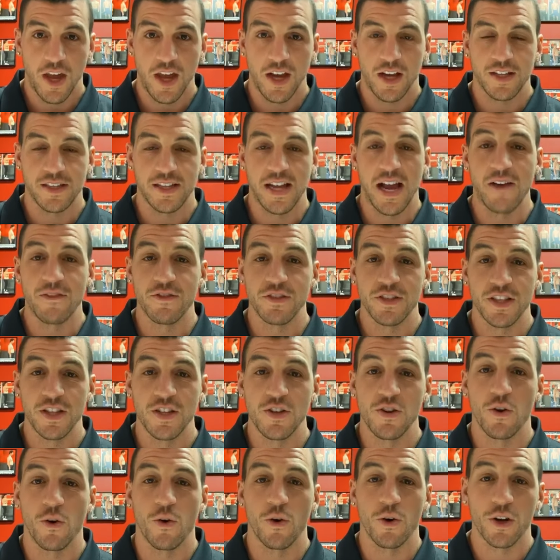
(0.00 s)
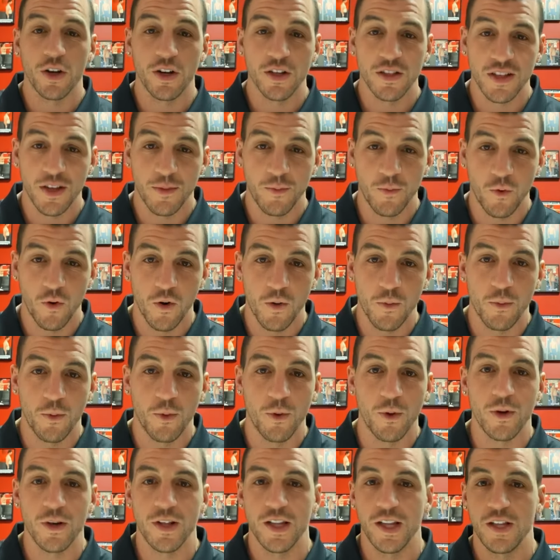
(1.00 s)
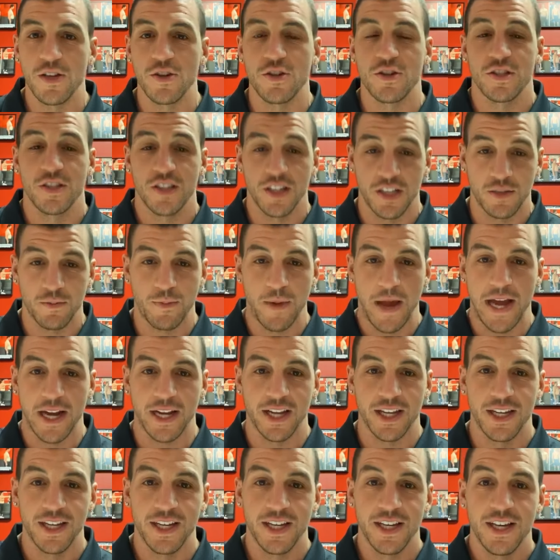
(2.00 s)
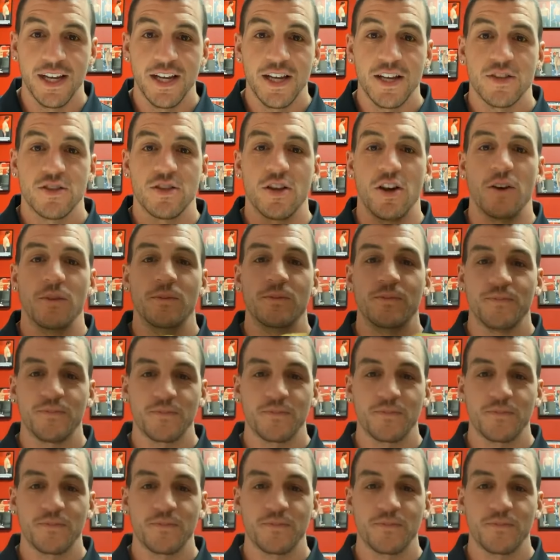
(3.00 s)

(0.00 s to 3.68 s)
Because obviously your organs are more important than your six-pack. So,